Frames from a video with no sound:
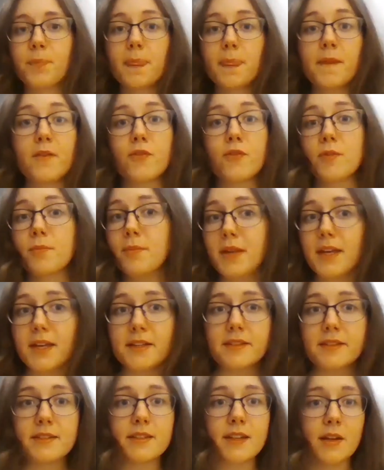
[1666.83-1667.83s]
different
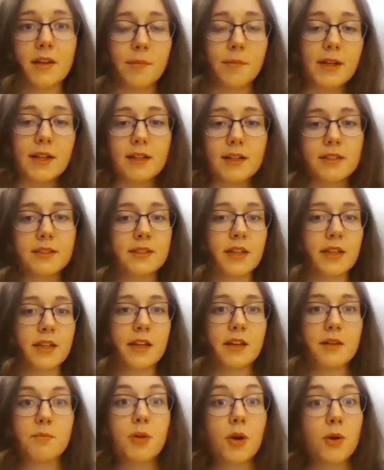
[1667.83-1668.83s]
meats and milks
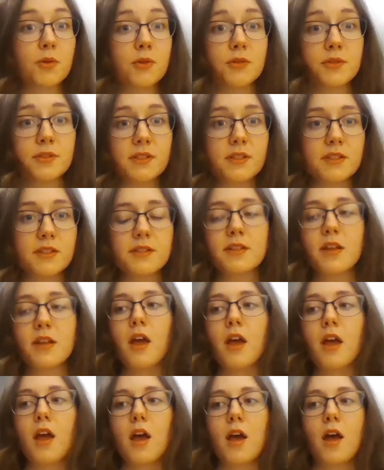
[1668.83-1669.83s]
and produces,
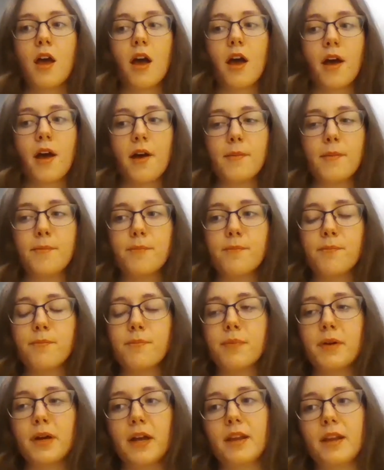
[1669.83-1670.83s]
um,
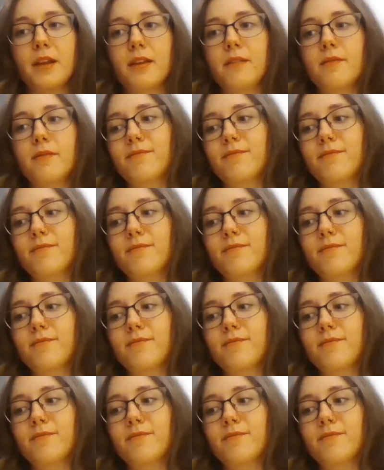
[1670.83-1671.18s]
but